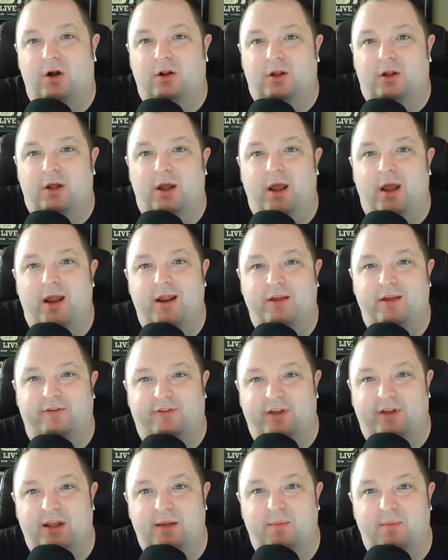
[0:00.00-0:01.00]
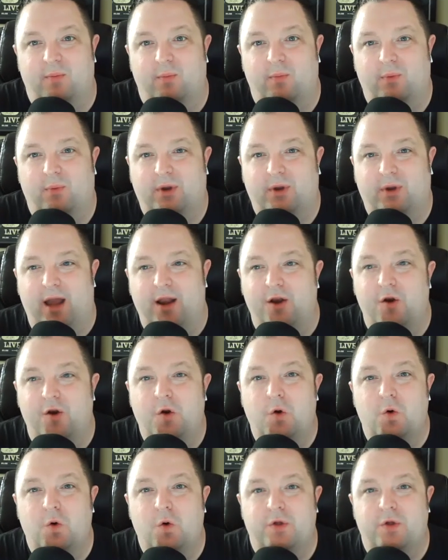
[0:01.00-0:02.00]
and his team kind of
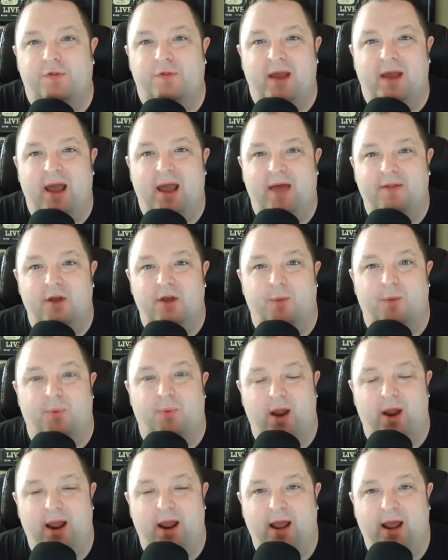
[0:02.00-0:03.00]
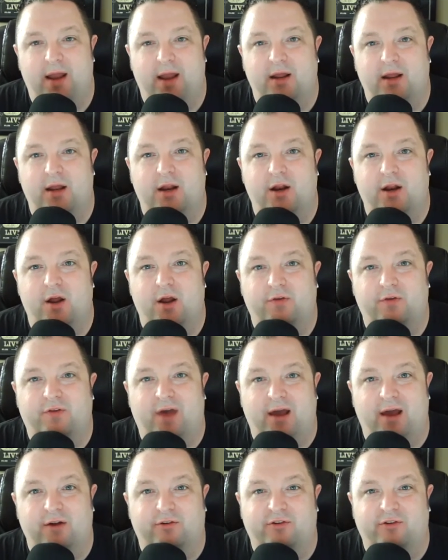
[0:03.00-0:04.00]
knew that they had the upper hand in another
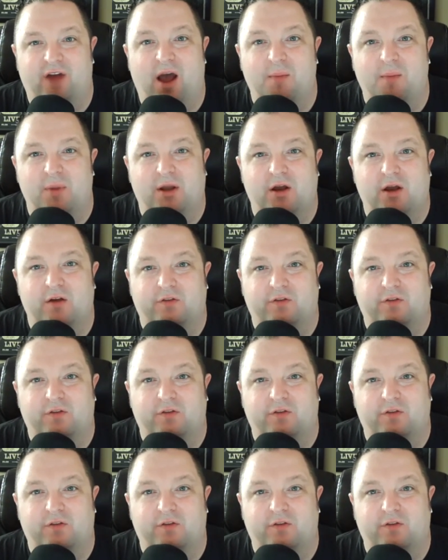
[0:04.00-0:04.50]
title shot because of